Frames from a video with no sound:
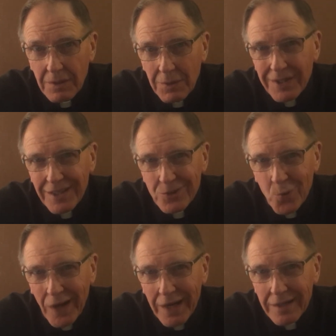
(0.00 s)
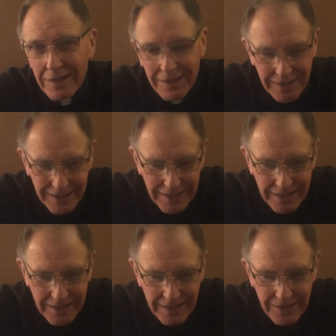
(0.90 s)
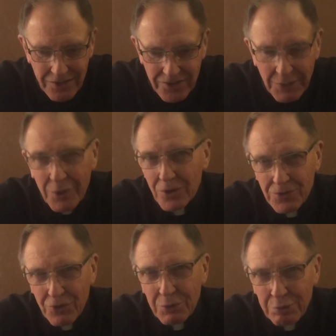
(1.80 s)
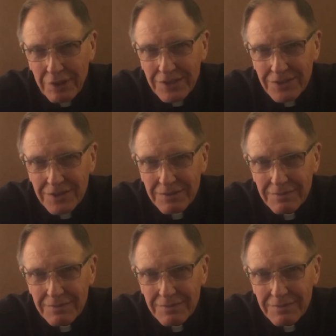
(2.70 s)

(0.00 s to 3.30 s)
Well, guess what? The same goes for the priest.